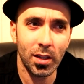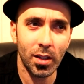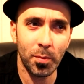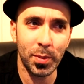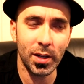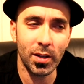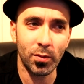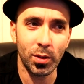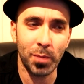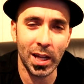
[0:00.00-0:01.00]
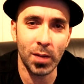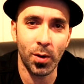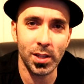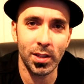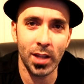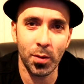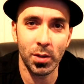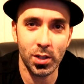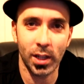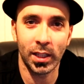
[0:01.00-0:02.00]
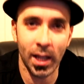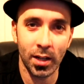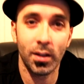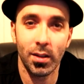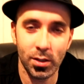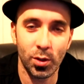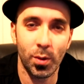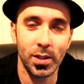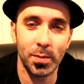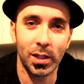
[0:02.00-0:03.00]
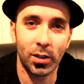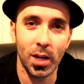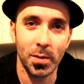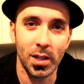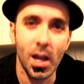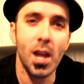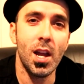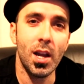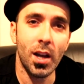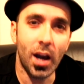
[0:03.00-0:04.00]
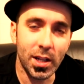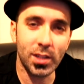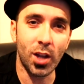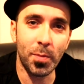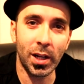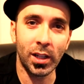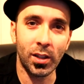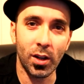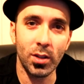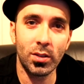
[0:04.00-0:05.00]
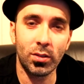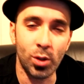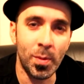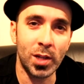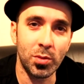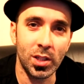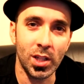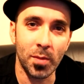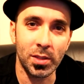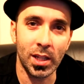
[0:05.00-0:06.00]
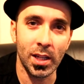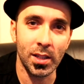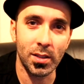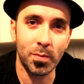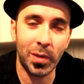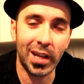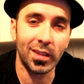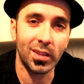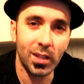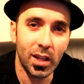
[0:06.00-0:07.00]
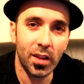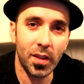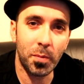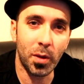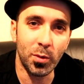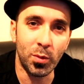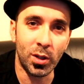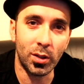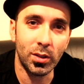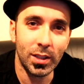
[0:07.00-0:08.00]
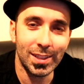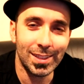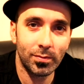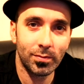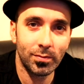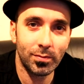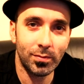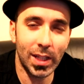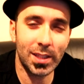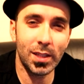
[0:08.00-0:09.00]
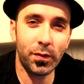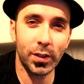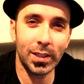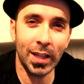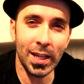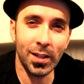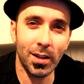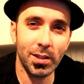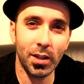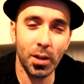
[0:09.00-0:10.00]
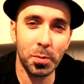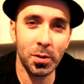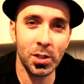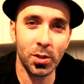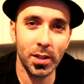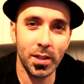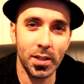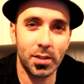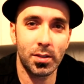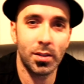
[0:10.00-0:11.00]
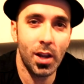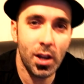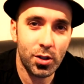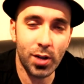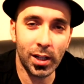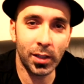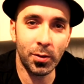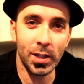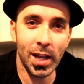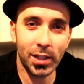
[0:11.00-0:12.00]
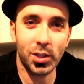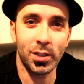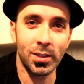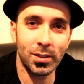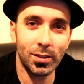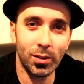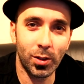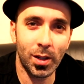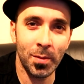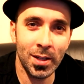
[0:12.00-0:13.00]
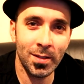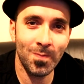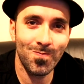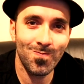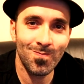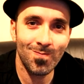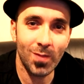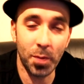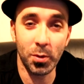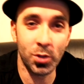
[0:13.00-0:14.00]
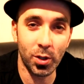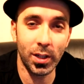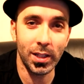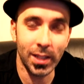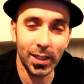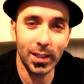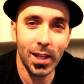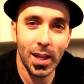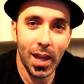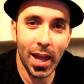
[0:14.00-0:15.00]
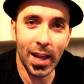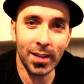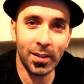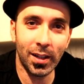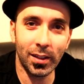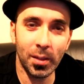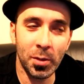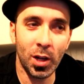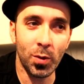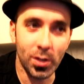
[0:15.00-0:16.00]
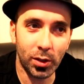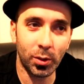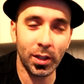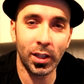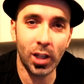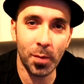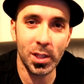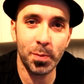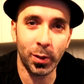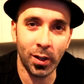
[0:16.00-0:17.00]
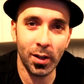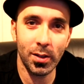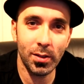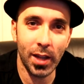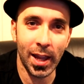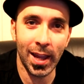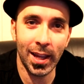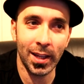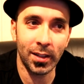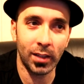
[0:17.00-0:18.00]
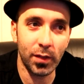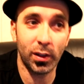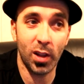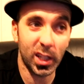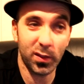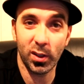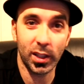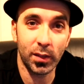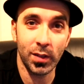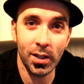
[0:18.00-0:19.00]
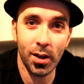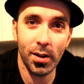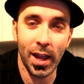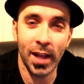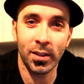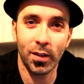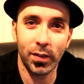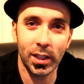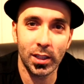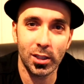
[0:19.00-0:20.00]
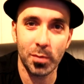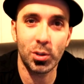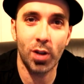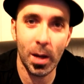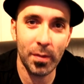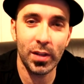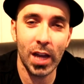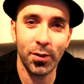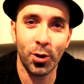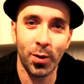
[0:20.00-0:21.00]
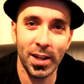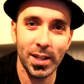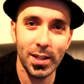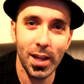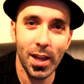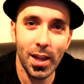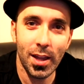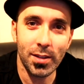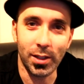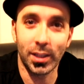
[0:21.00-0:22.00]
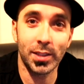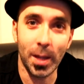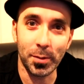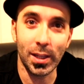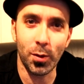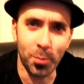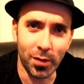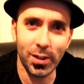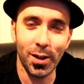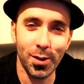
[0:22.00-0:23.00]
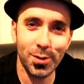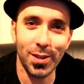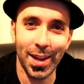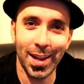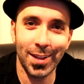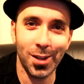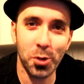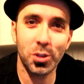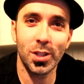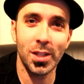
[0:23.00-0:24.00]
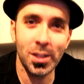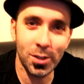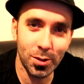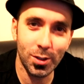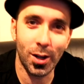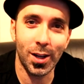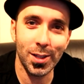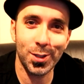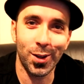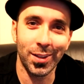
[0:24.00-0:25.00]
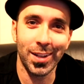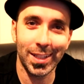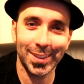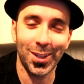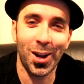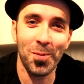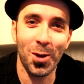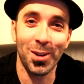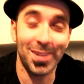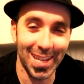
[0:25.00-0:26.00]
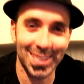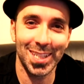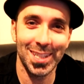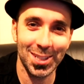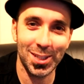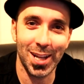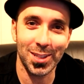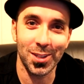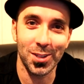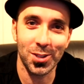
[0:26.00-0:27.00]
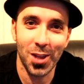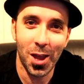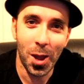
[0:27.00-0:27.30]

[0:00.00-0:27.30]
a bit with Pennywise at the end, which again is always a bit creepy. I just hope they don't go too much with the jump scares, but they probably will. That's it for today, guys. I hope you enjoyed this trailer reaction. Look, I mean, Hope you enjoyed it, yeah? And uh, let me know what you thought in the comments below and leave a like if you liked the video and don't forget to subscribe if you haven't already so you can stay up to date with my videos and I'll see you guys on the next time on Daska Discusses.